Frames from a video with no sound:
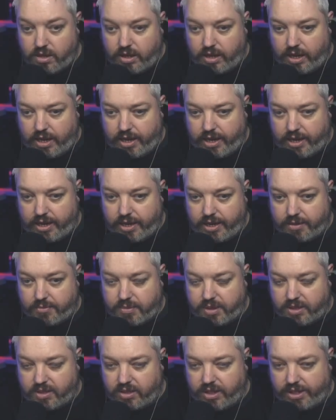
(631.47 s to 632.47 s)

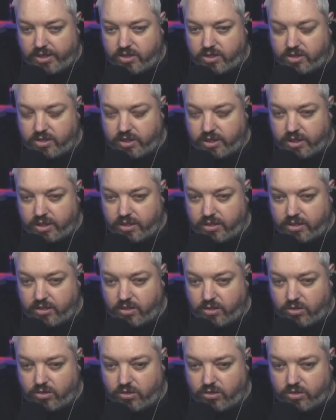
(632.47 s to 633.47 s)
And literally, they
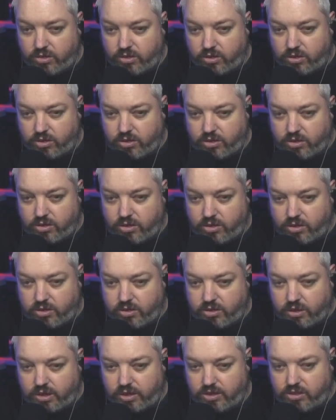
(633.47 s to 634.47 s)
all just...
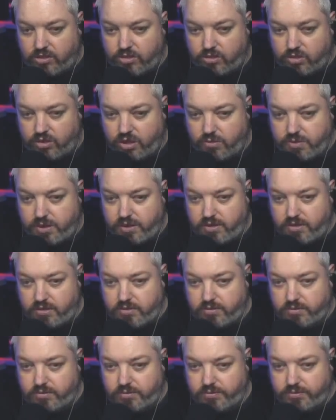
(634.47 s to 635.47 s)
These two come in.
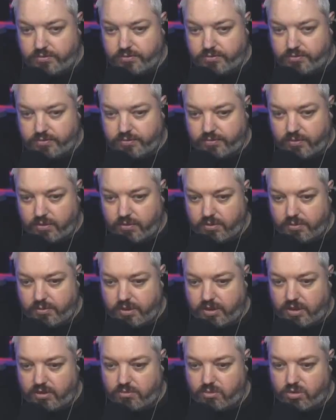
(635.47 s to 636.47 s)
We
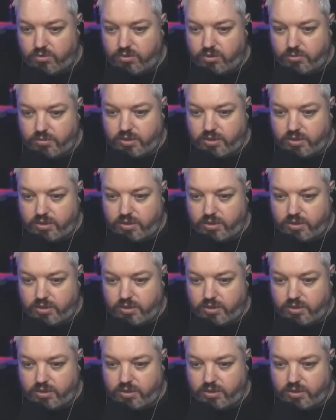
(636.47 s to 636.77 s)
might need to move some of